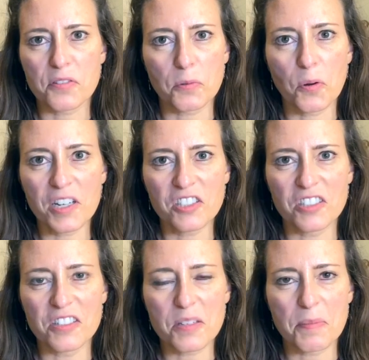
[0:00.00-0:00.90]
some
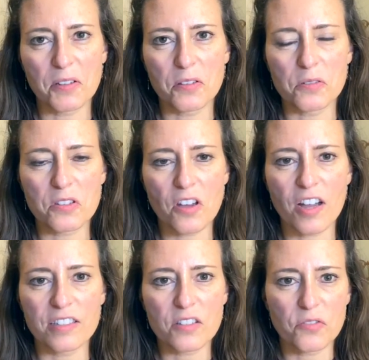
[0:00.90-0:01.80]
questions about those
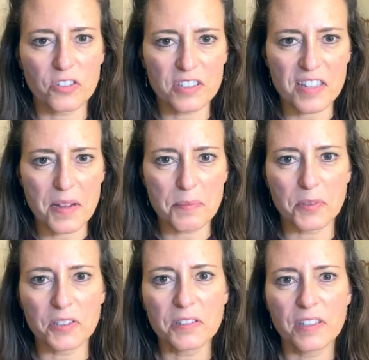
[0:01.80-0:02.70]
thoughts. For
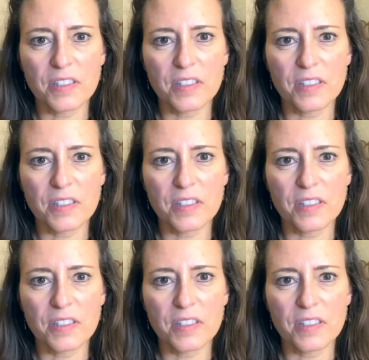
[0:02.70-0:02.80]
example,